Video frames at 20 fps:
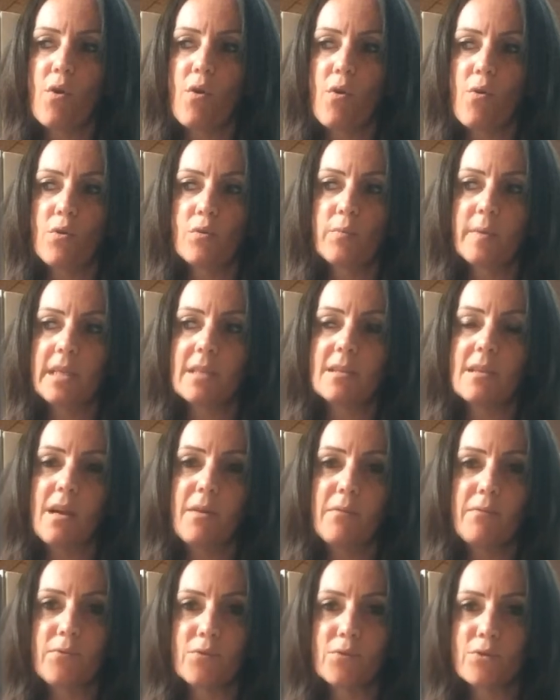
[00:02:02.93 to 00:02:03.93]
always
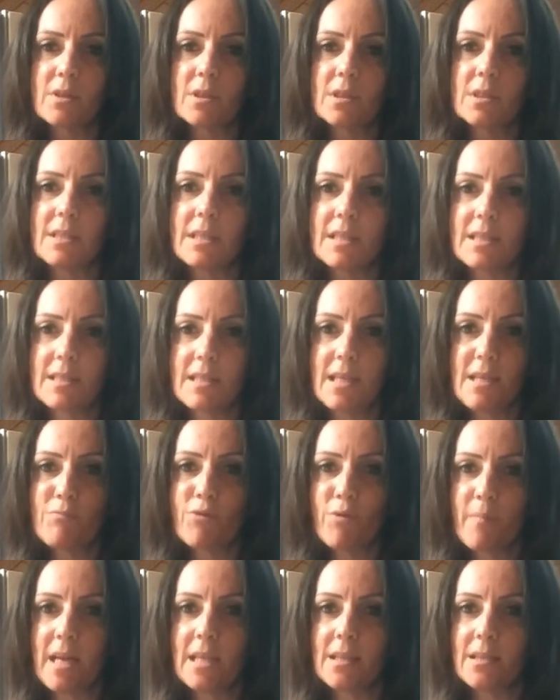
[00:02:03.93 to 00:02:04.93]
afforded the
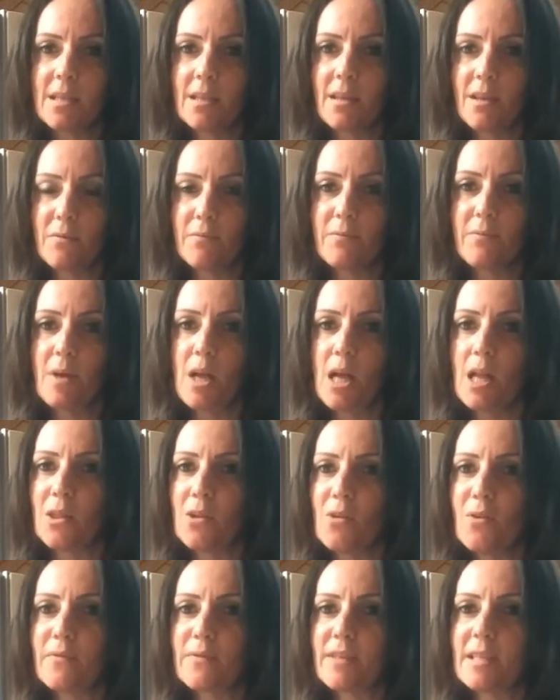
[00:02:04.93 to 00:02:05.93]
same romantic love. A
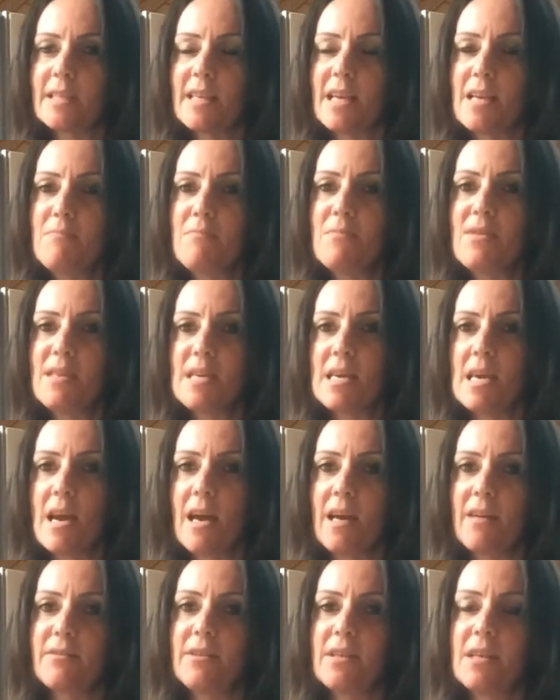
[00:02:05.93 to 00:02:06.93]
lot of the time they
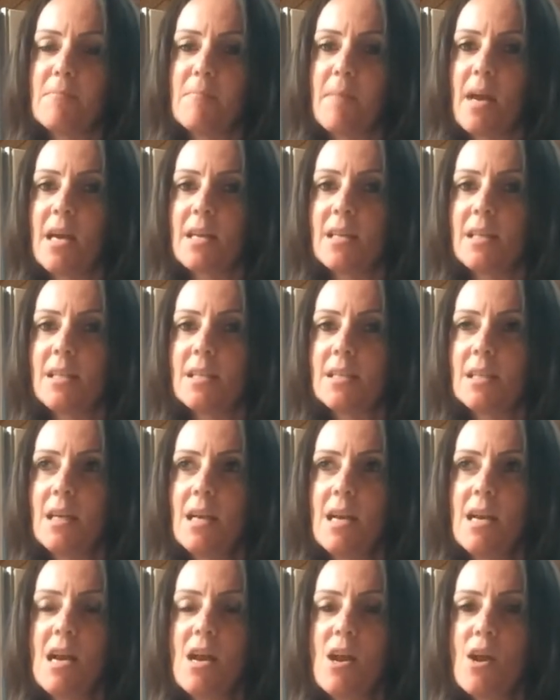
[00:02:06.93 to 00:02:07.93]
have to get married
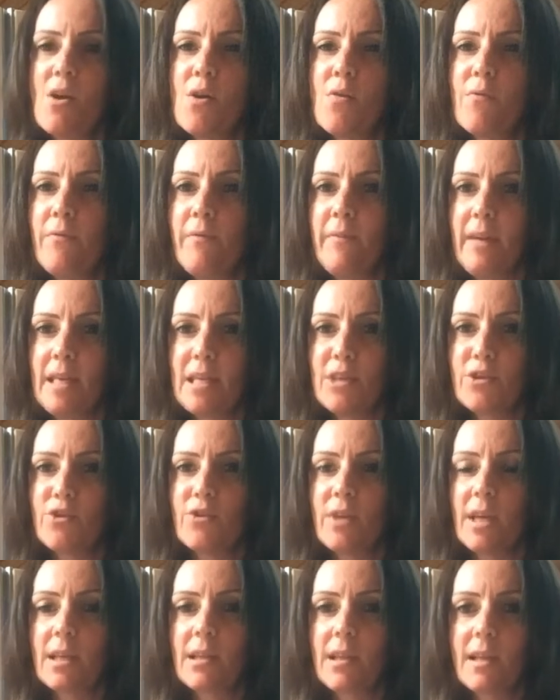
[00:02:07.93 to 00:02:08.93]
very
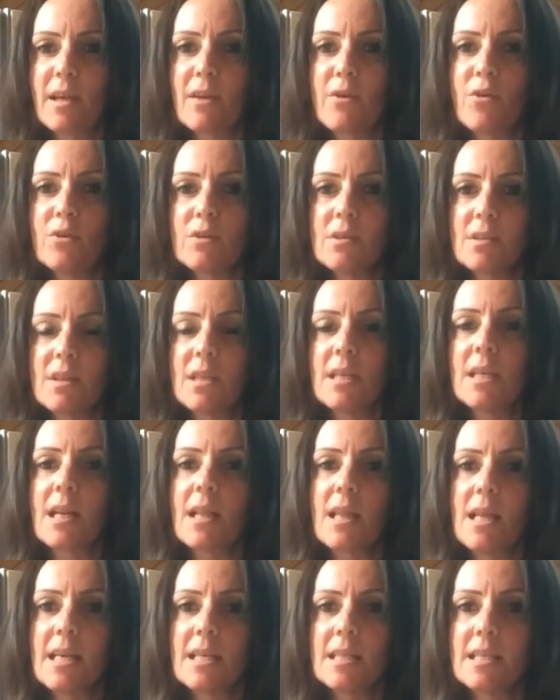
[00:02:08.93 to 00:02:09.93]
strictly according to their
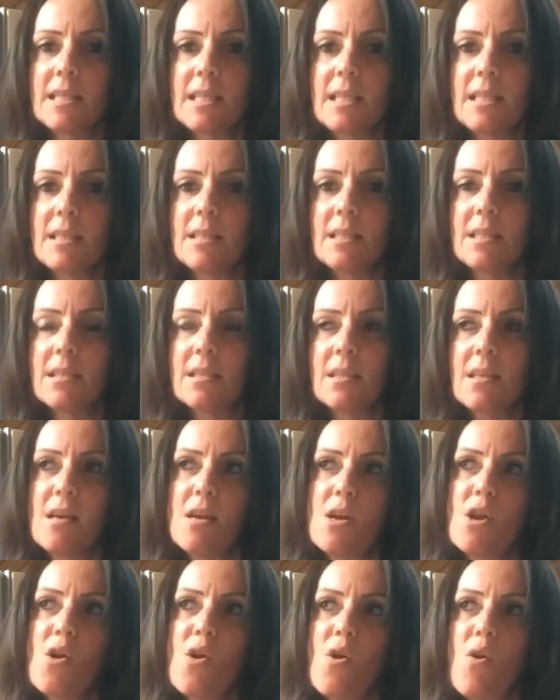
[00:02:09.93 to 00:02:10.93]
class status
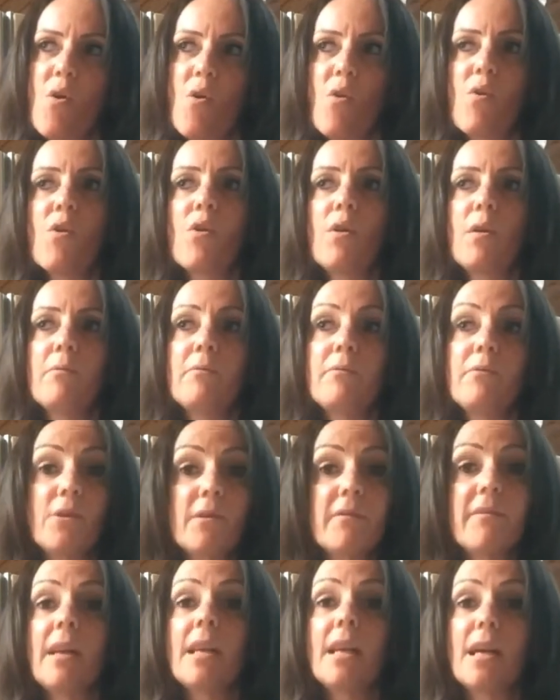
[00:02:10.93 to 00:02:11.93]
or
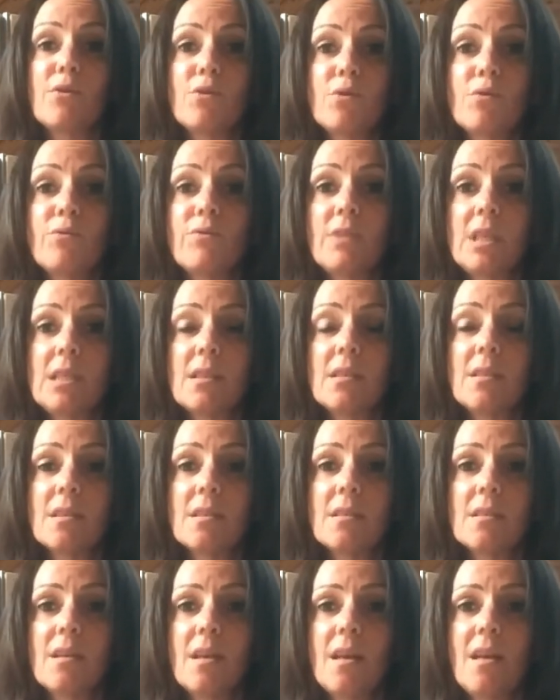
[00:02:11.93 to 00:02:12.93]
for financial
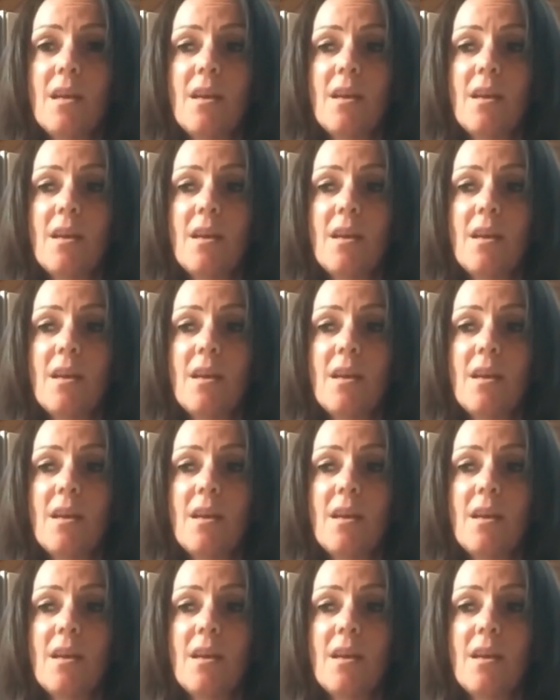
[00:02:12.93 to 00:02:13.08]
reasons,